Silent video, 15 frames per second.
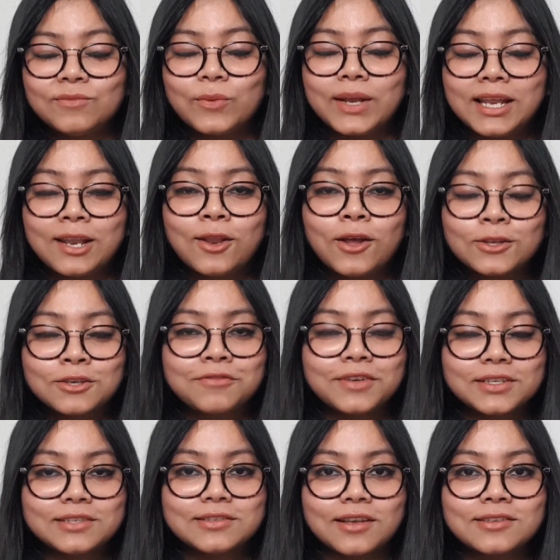Well, a lot of a
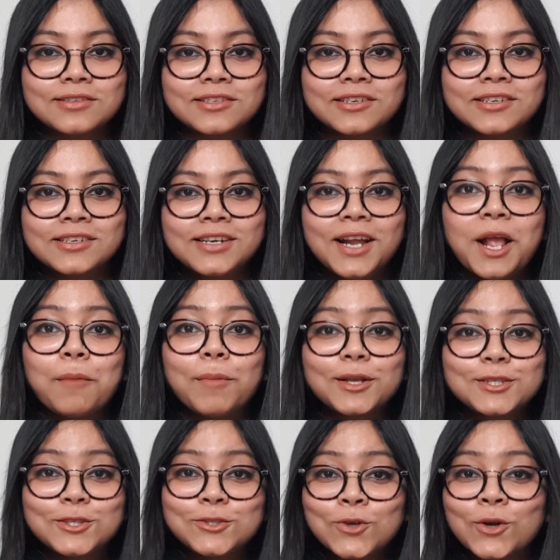disaster.
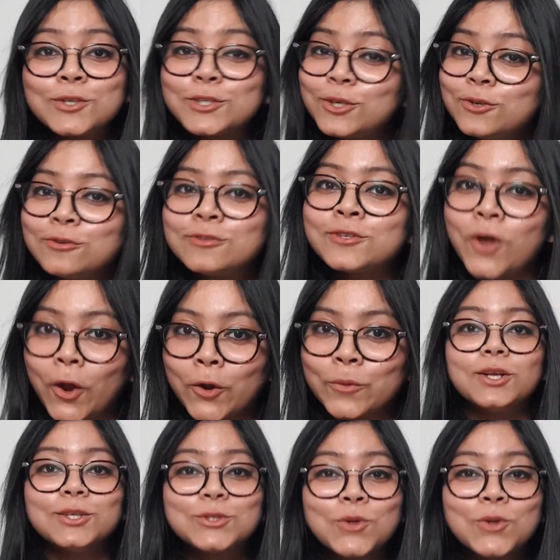But don't lose hope.